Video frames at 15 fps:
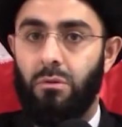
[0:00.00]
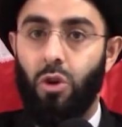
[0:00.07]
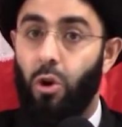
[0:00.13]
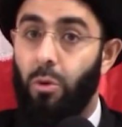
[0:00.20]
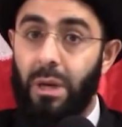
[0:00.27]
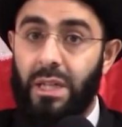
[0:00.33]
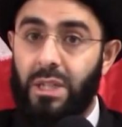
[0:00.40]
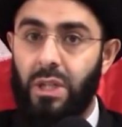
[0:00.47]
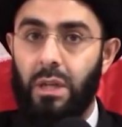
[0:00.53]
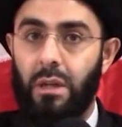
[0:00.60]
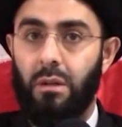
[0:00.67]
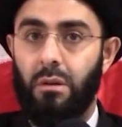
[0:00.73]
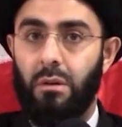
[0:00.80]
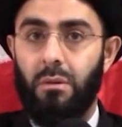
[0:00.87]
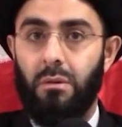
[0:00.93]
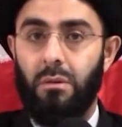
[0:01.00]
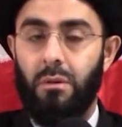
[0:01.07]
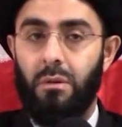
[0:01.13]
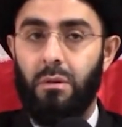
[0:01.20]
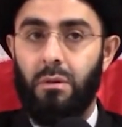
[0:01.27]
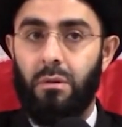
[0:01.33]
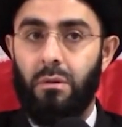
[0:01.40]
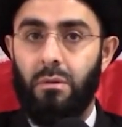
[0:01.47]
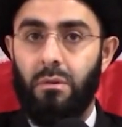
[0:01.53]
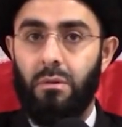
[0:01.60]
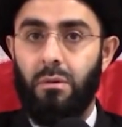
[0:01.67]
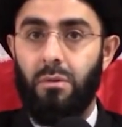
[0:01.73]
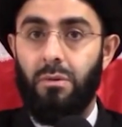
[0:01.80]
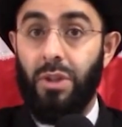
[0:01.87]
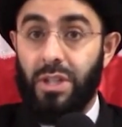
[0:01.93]
No mixing.
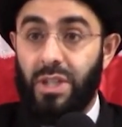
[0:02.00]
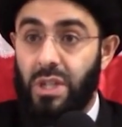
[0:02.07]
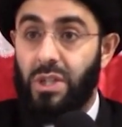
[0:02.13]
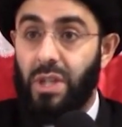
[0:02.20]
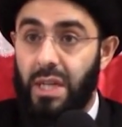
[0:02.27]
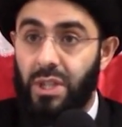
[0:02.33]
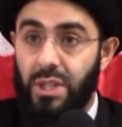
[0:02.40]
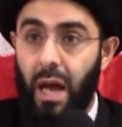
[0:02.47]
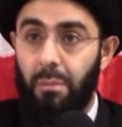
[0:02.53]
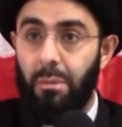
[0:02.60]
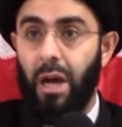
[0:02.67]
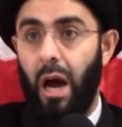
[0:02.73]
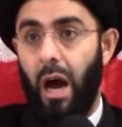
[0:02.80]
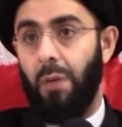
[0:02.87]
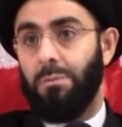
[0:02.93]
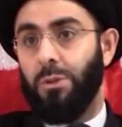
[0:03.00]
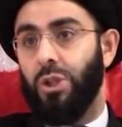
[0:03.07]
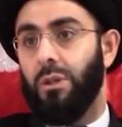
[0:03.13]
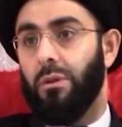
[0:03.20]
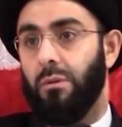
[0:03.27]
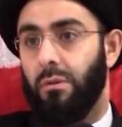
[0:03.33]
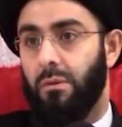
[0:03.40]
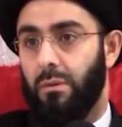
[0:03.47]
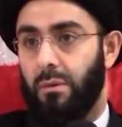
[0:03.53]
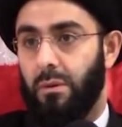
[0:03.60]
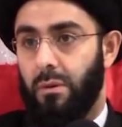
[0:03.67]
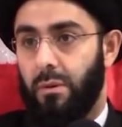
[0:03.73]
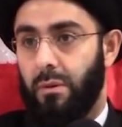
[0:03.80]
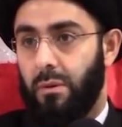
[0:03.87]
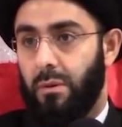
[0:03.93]
This is the Islamic option.
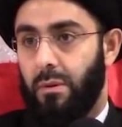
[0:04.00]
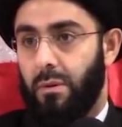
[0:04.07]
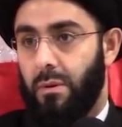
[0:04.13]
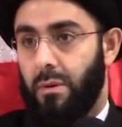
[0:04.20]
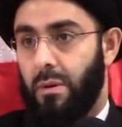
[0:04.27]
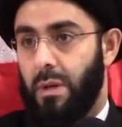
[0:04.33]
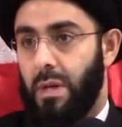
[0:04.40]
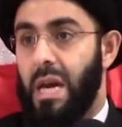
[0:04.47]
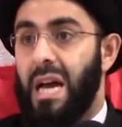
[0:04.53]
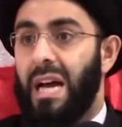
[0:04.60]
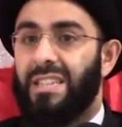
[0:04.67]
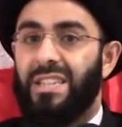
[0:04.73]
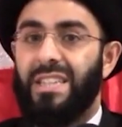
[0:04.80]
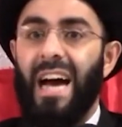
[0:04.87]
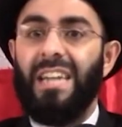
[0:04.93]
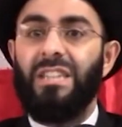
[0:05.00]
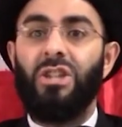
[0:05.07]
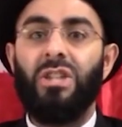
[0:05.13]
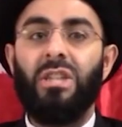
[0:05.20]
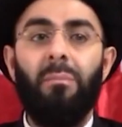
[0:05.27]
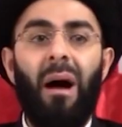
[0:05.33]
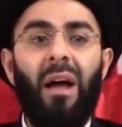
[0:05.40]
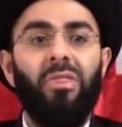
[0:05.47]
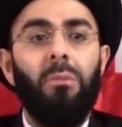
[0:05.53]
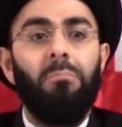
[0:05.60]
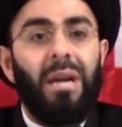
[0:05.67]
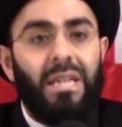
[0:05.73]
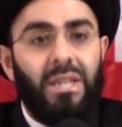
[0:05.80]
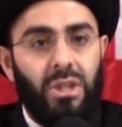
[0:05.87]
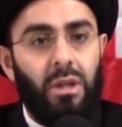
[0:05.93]
It's not just about the
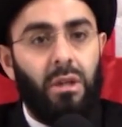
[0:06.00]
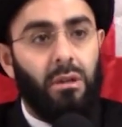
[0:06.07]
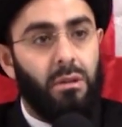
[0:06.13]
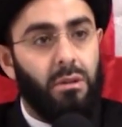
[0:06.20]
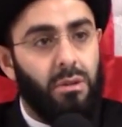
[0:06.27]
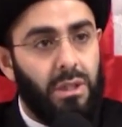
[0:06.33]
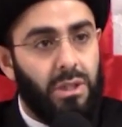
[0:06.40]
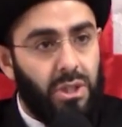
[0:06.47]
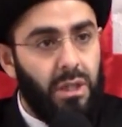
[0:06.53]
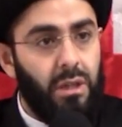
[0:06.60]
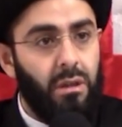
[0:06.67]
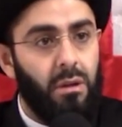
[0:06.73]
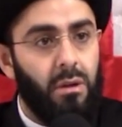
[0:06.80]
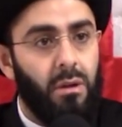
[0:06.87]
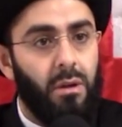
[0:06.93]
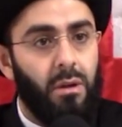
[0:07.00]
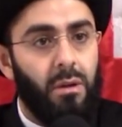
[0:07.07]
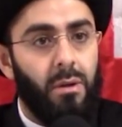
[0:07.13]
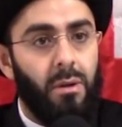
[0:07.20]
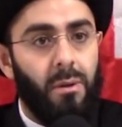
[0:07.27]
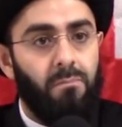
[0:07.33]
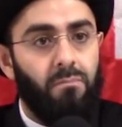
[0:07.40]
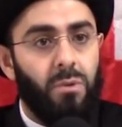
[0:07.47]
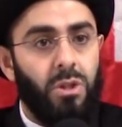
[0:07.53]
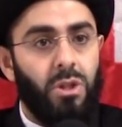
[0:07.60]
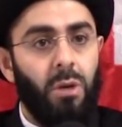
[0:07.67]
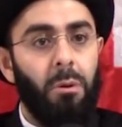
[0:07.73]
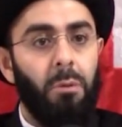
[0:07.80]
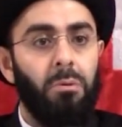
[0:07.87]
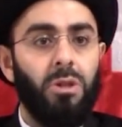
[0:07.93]
mixing, you see?
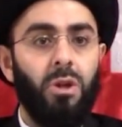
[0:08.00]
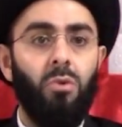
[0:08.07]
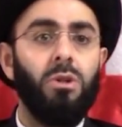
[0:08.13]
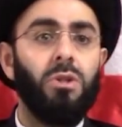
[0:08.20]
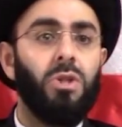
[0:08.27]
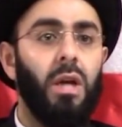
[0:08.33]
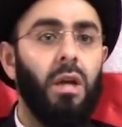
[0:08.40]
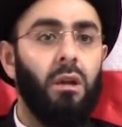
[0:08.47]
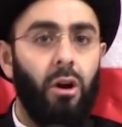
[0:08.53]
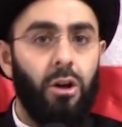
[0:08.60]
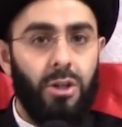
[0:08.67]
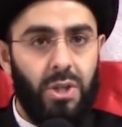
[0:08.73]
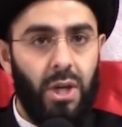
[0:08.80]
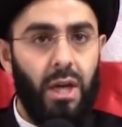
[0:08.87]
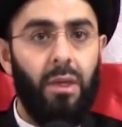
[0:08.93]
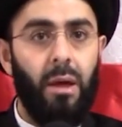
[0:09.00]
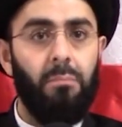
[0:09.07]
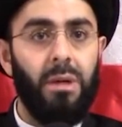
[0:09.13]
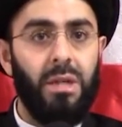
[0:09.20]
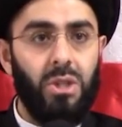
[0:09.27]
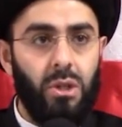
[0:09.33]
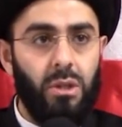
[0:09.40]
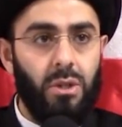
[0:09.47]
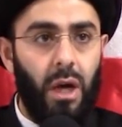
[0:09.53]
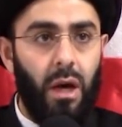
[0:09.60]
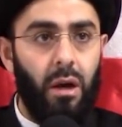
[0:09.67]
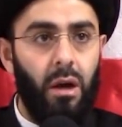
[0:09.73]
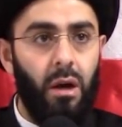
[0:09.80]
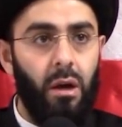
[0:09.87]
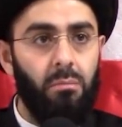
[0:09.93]
Some people say, well, Sayyid, are you saying that mixing is
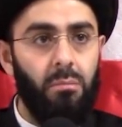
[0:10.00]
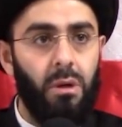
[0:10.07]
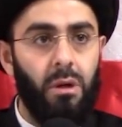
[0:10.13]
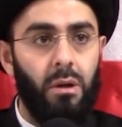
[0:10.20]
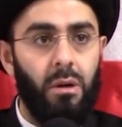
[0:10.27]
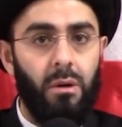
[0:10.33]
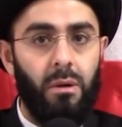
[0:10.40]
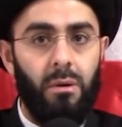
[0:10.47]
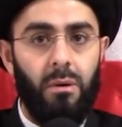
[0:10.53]
haram?